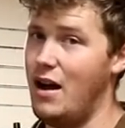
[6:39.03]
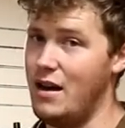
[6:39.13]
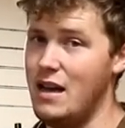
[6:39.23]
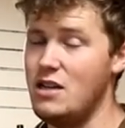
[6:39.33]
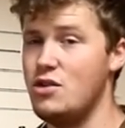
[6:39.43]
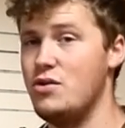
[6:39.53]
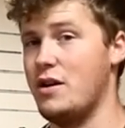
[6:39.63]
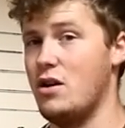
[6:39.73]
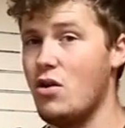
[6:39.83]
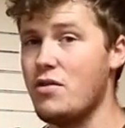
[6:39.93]
unless you're
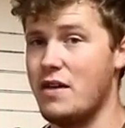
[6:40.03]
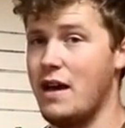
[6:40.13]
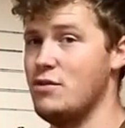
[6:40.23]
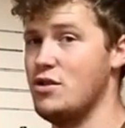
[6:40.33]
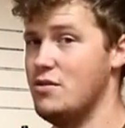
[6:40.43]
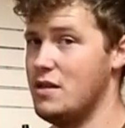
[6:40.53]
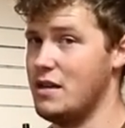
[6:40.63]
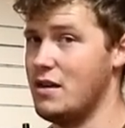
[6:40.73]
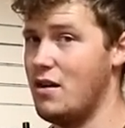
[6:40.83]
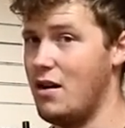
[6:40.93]
doing a lot of game
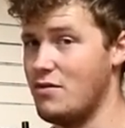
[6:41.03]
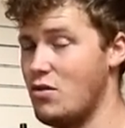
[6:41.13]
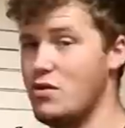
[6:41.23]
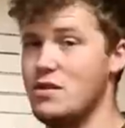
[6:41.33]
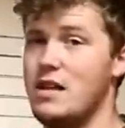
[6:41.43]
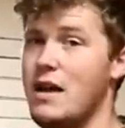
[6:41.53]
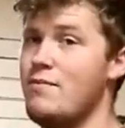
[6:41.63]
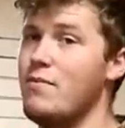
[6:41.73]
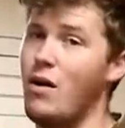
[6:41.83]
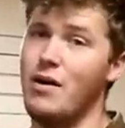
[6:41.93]
shooting, I've got to say
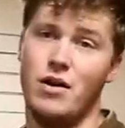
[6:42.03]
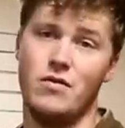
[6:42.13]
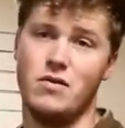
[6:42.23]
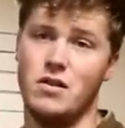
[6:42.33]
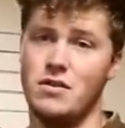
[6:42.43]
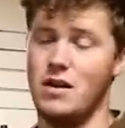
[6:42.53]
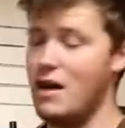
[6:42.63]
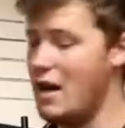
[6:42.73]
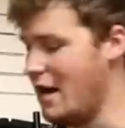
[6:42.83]
buy an over and under.